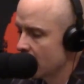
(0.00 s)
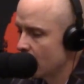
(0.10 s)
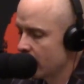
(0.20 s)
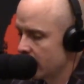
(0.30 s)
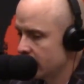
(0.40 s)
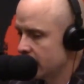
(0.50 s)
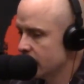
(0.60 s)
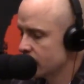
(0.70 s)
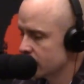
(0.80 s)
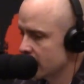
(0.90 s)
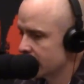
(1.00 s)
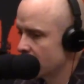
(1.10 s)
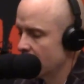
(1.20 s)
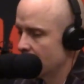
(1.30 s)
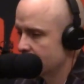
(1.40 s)
one of the teachers at
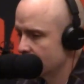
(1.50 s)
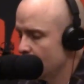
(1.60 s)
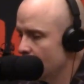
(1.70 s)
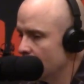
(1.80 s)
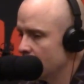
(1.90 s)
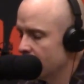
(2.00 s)
school,